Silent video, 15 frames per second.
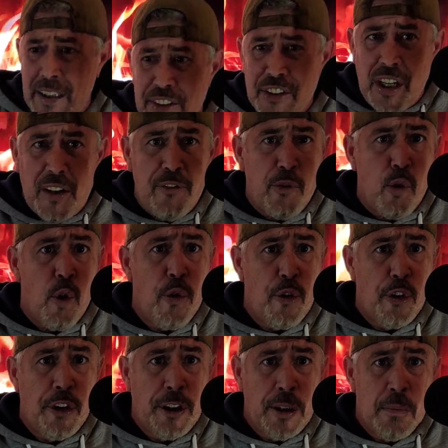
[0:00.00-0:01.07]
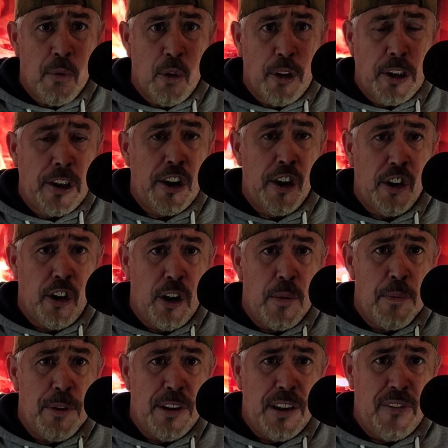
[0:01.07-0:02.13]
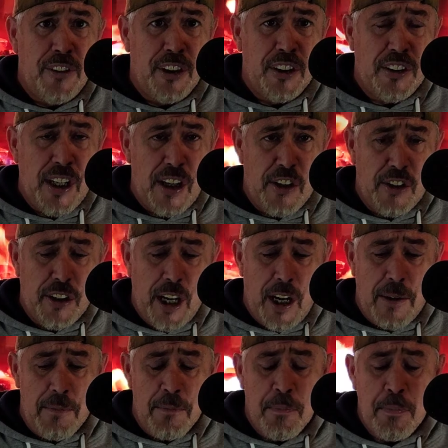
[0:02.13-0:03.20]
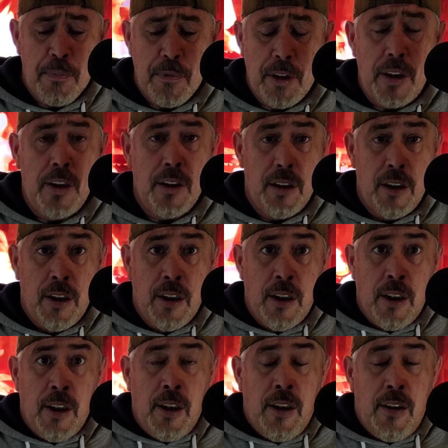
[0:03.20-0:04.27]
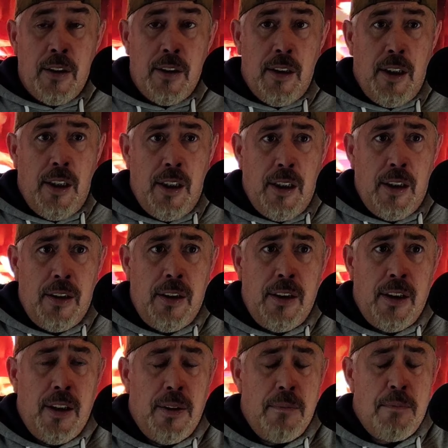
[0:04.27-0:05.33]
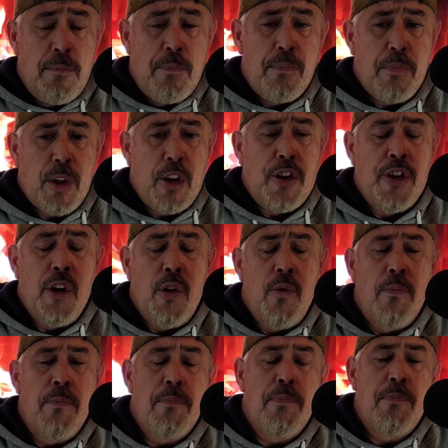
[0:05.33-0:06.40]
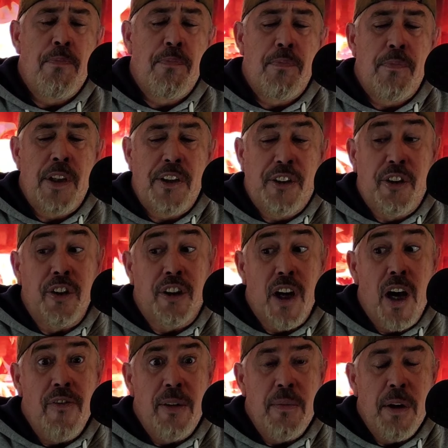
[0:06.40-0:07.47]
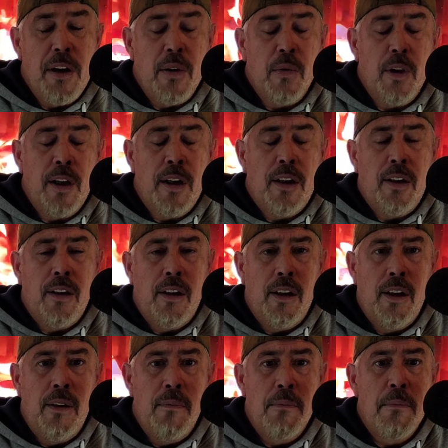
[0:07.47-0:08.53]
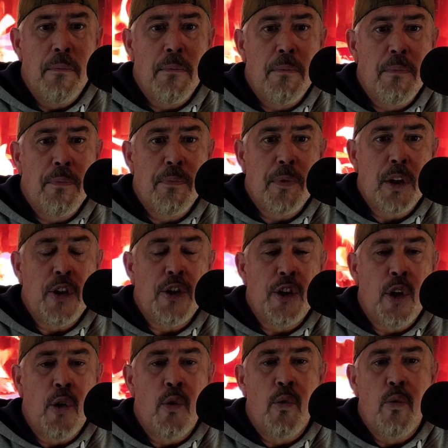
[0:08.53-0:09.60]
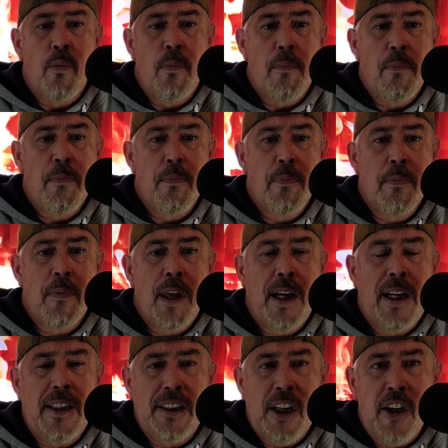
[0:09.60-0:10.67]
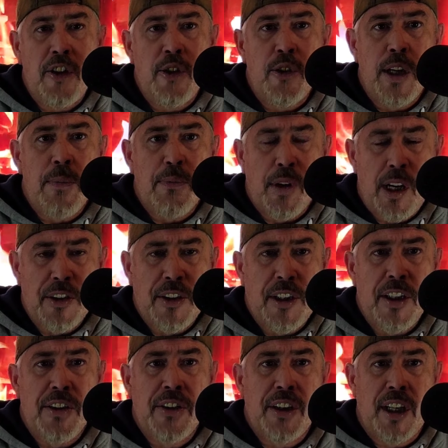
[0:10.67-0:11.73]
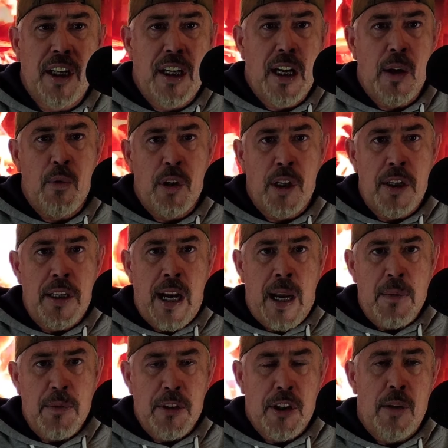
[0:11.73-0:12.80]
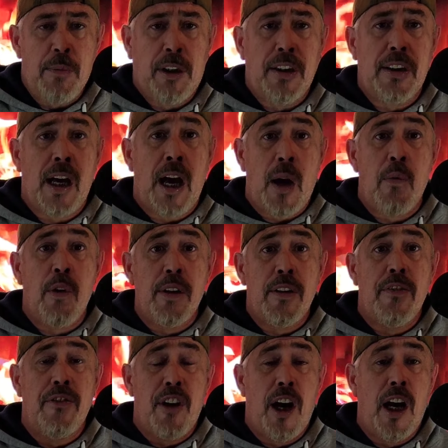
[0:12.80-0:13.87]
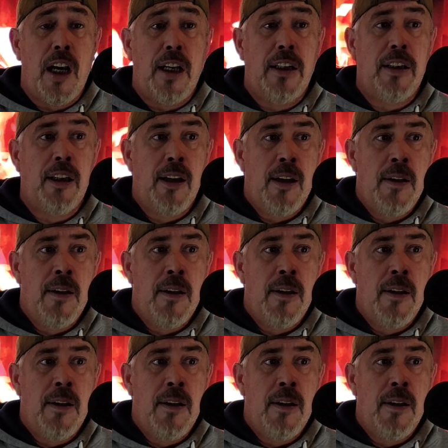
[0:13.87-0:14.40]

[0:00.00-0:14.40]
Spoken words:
it's like 4:30 in the morning here on the Pacific Standard Time. And so that's good coffee, by the way. So I got tired of doing that process, and I went onto Amazon because I wanted to find